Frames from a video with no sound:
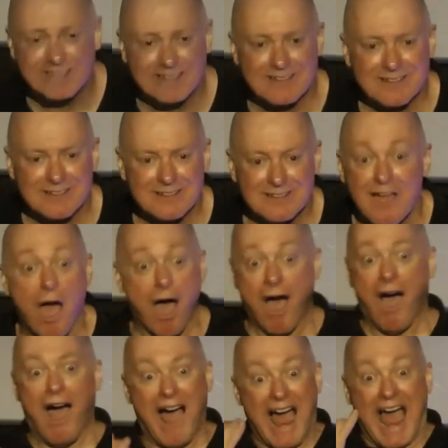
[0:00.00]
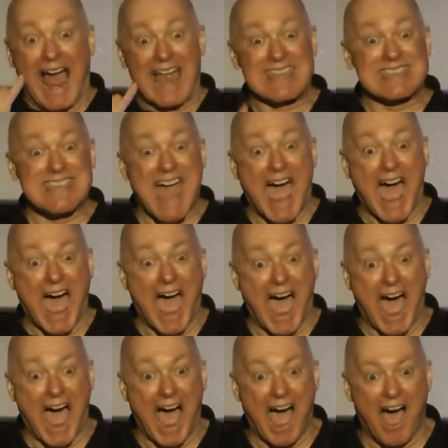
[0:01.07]
So now there comes a reckoning
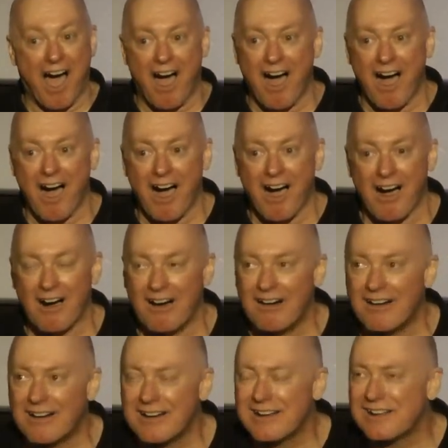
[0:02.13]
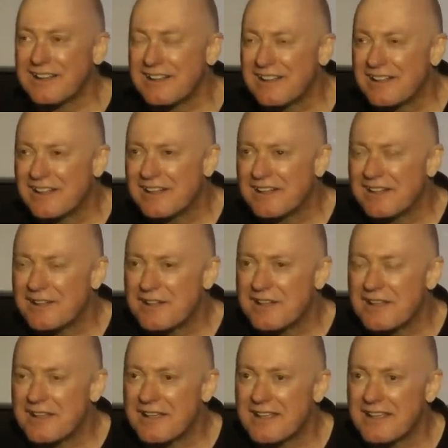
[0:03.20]
for his blood."
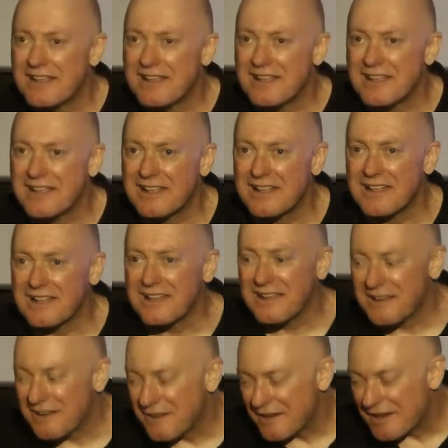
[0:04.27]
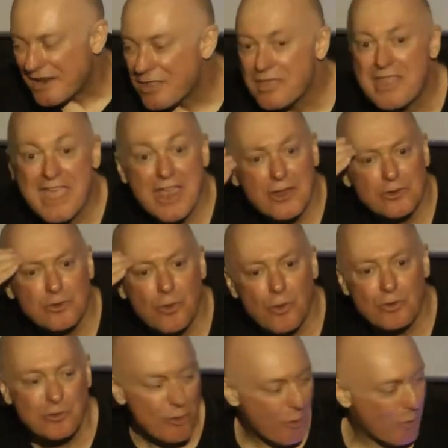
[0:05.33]
They did not know that Joseph
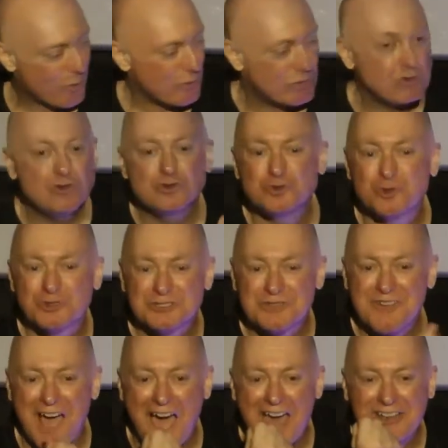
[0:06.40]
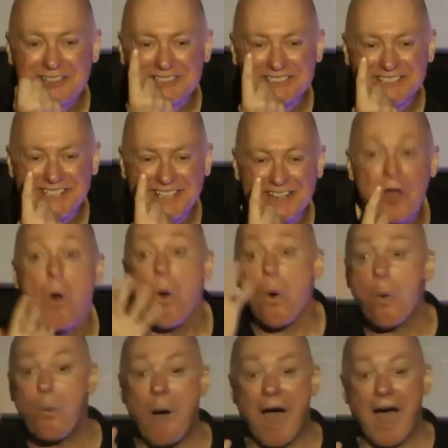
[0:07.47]
understood them, for there was an
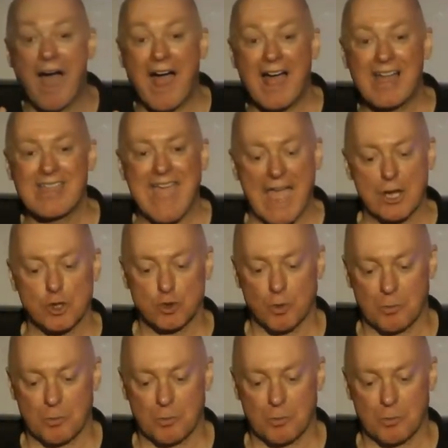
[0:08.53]
interpreter between them.